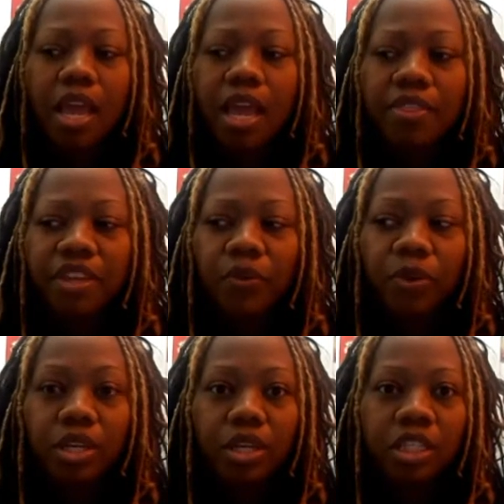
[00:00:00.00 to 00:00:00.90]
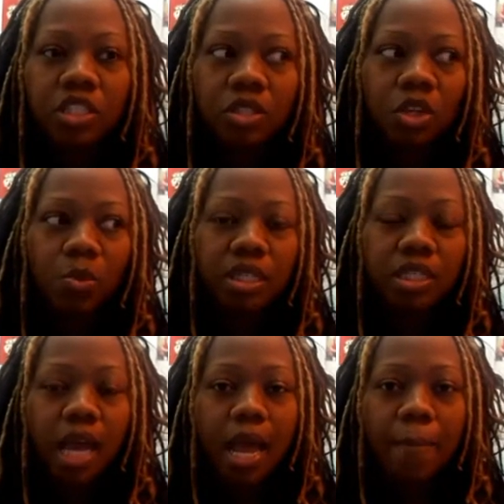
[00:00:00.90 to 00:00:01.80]
and then it's so much
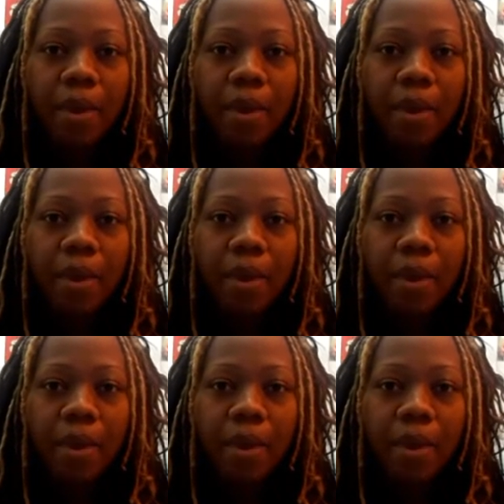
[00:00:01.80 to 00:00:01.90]
time